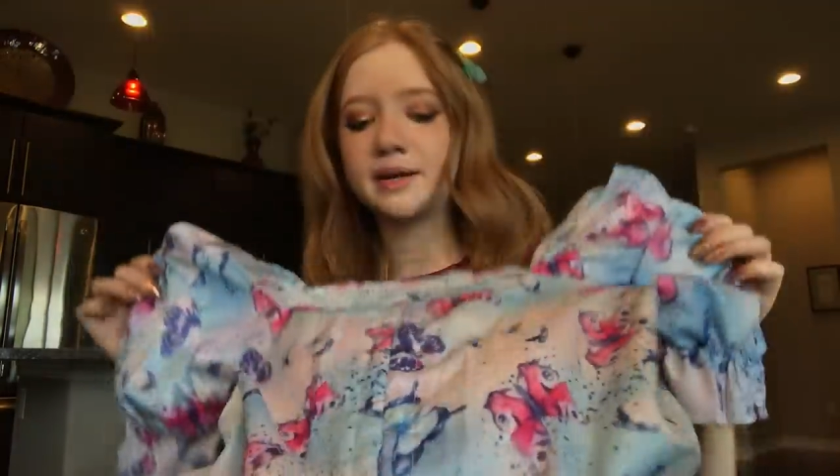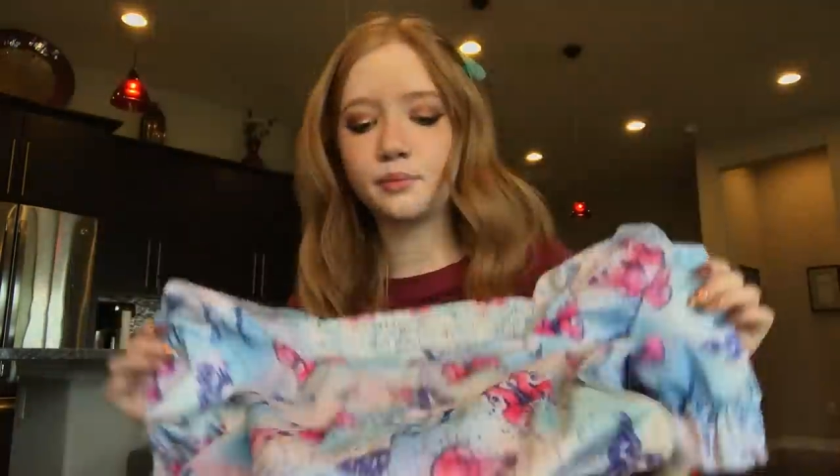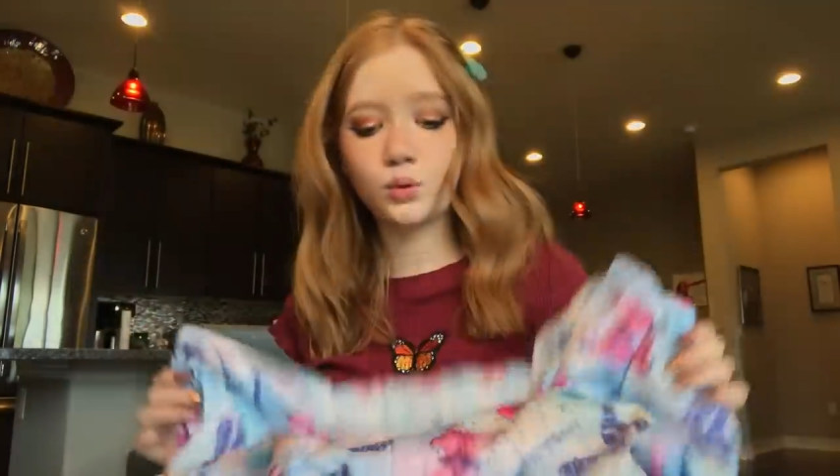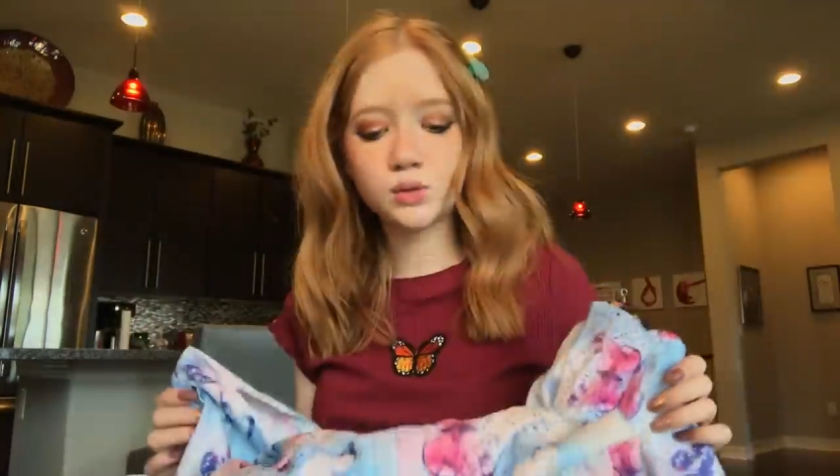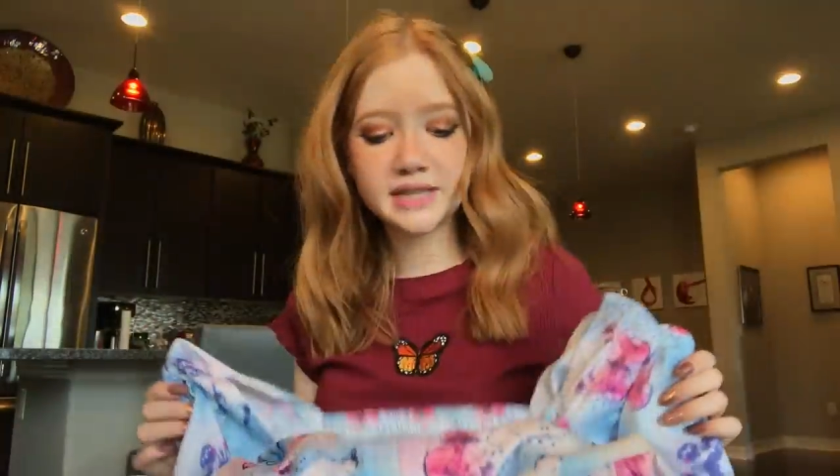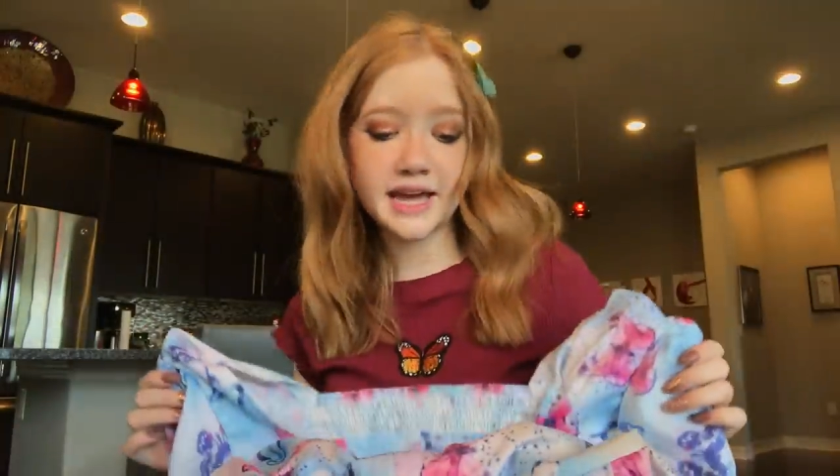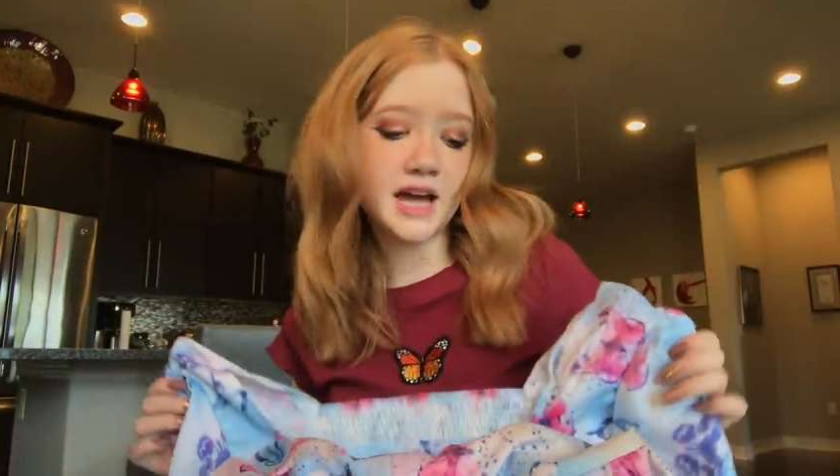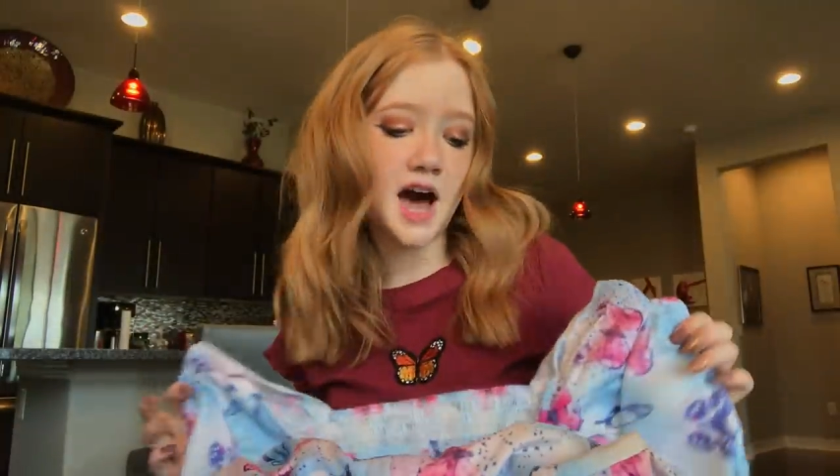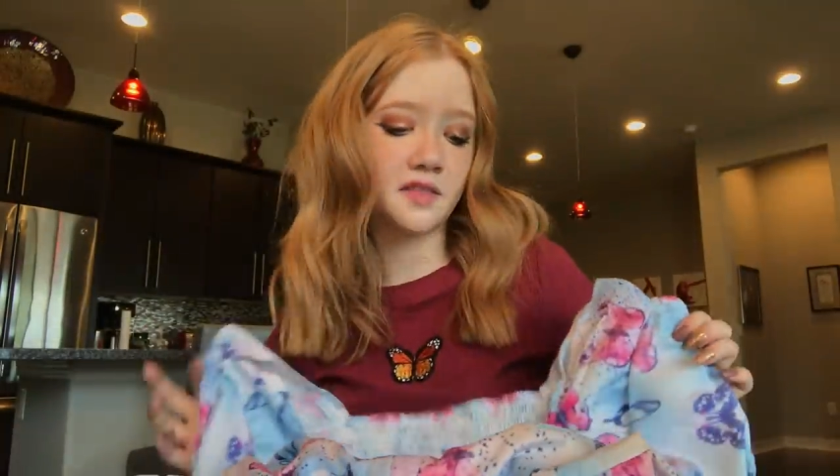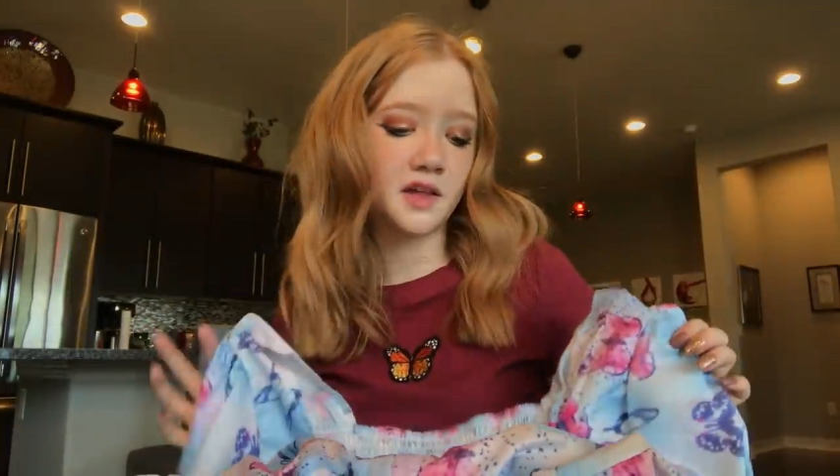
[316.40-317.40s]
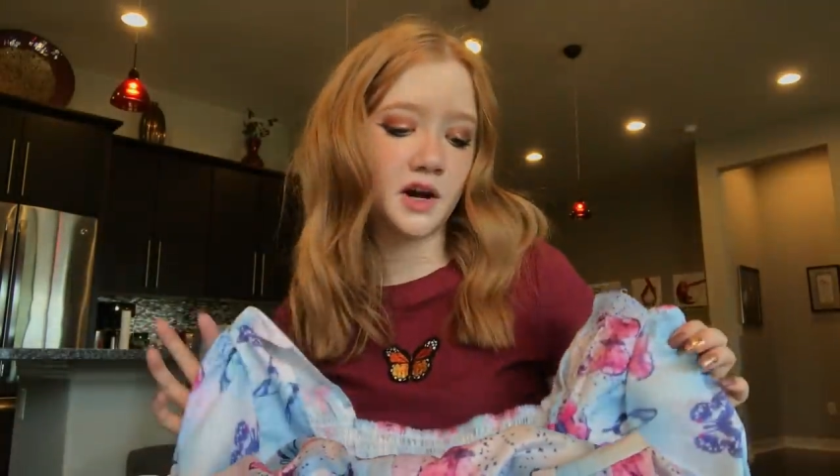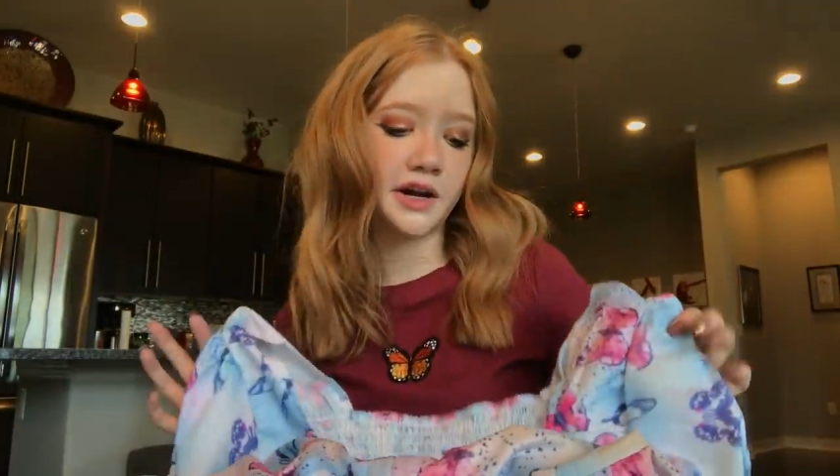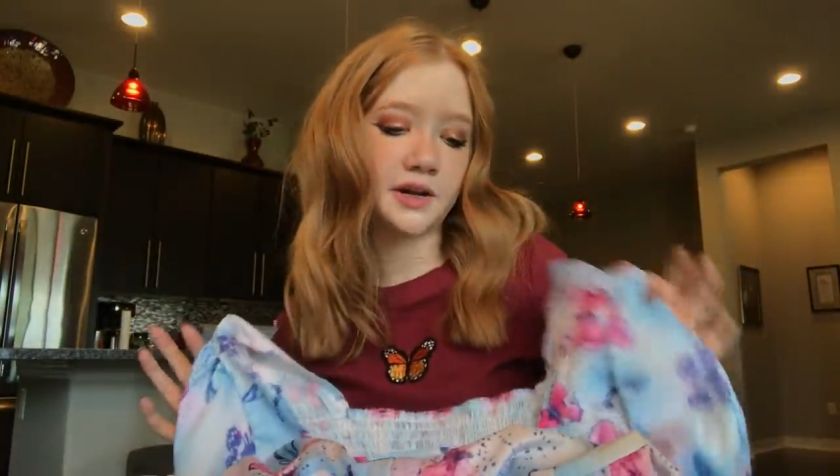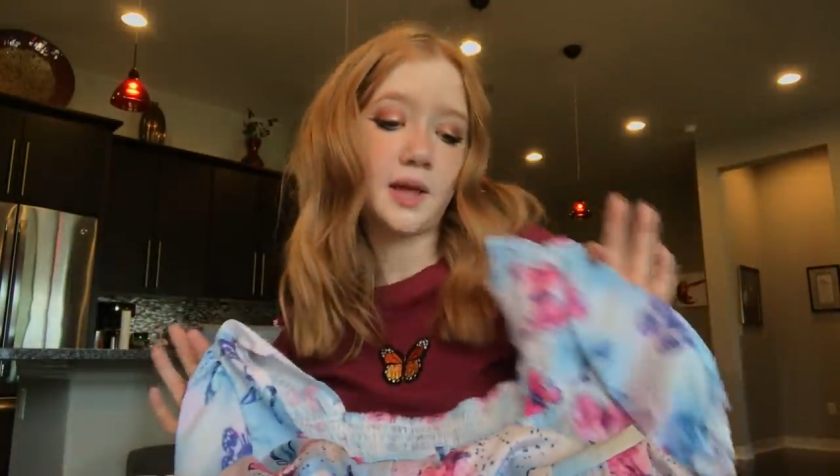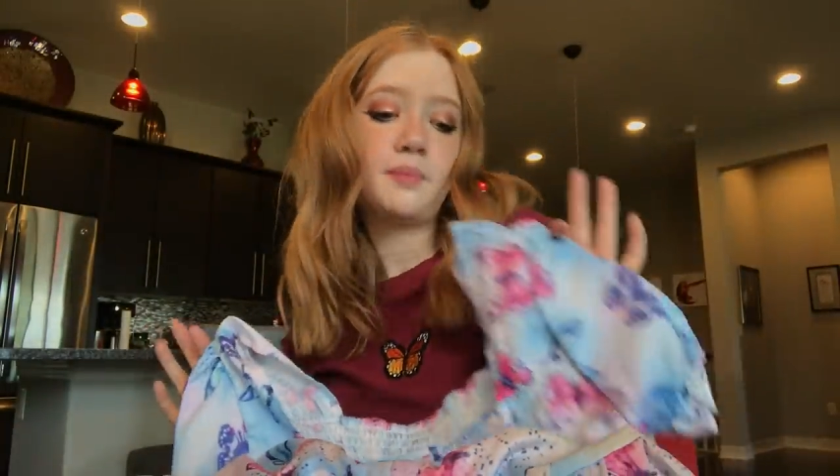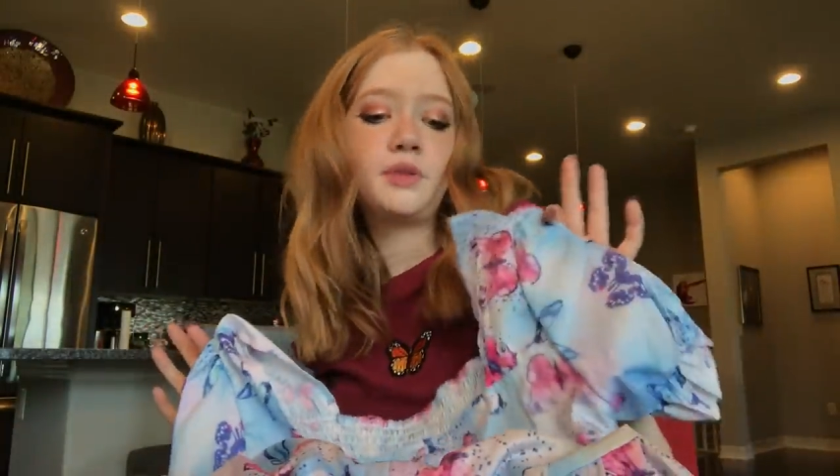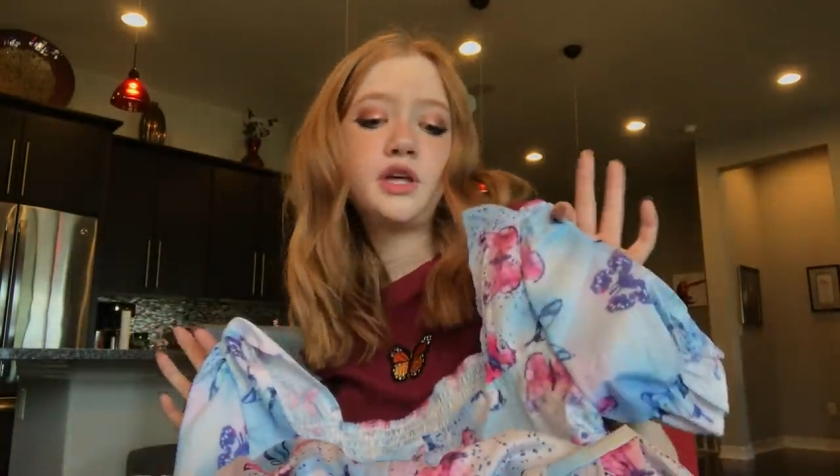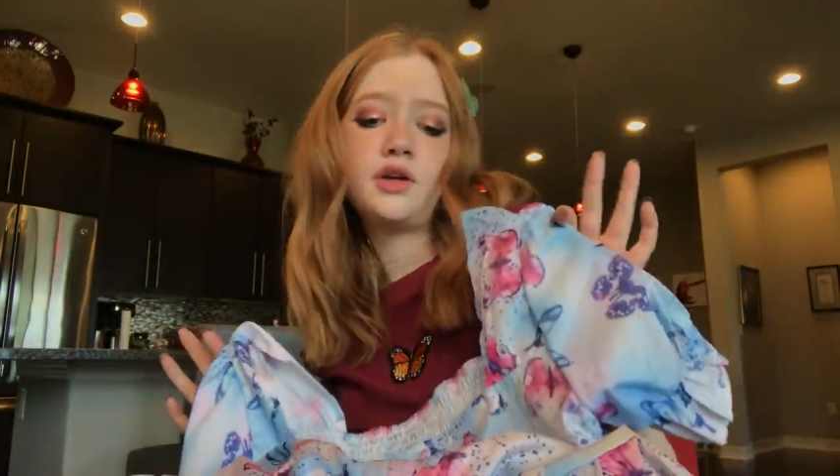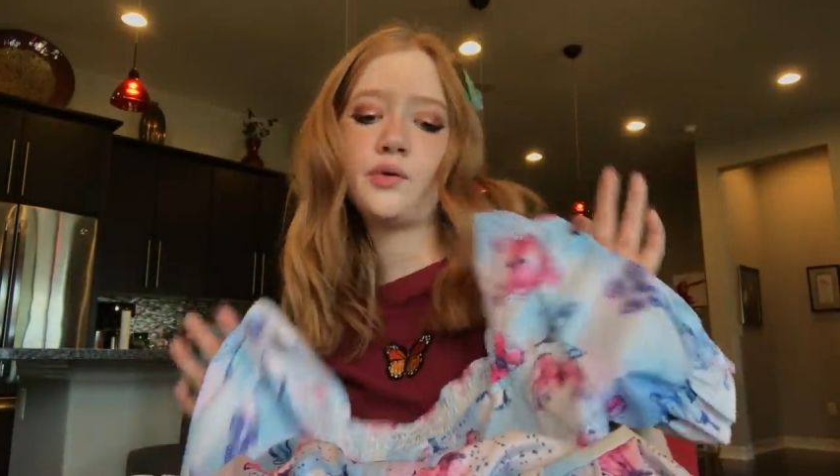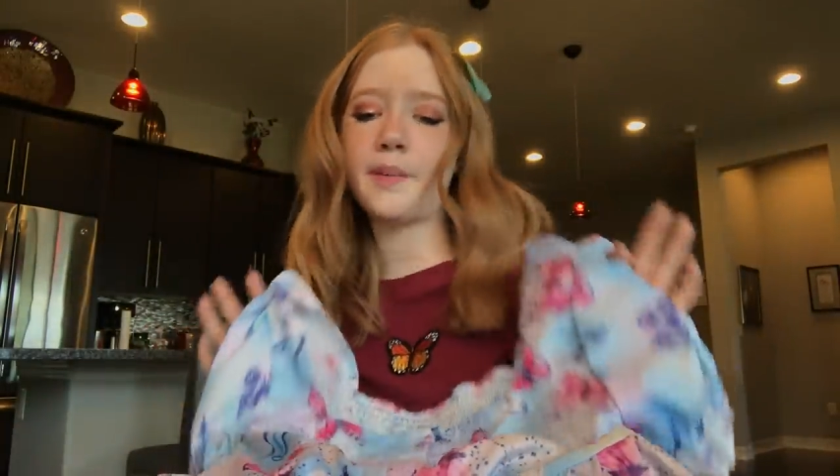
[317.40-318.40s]
like multicolored, like
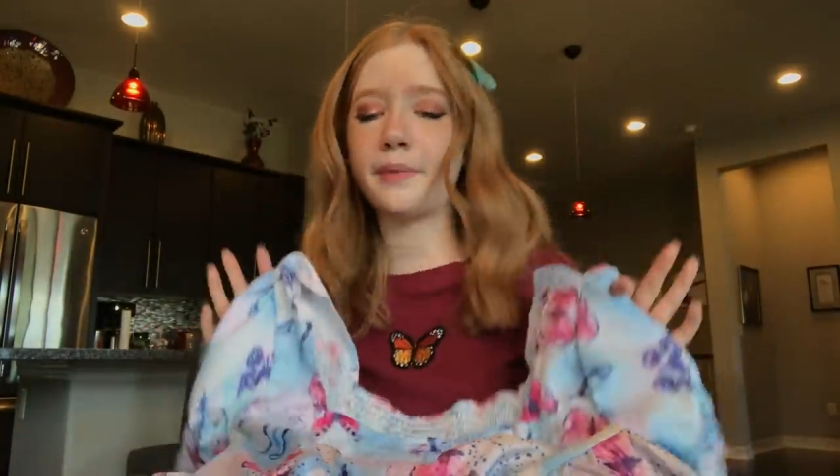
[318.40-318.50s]
blue,